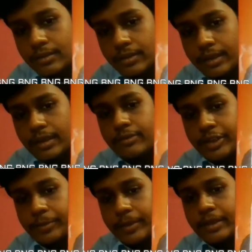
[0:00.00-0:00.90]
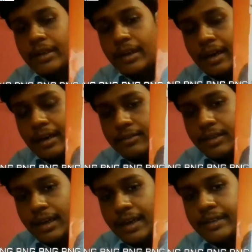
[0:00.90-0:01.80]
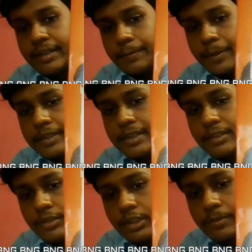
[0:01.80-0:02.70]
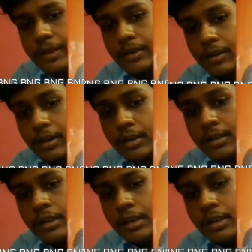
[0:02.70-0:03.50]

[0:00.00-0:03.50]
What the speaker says: Okay, treatment. Ultra high temperature treatment, or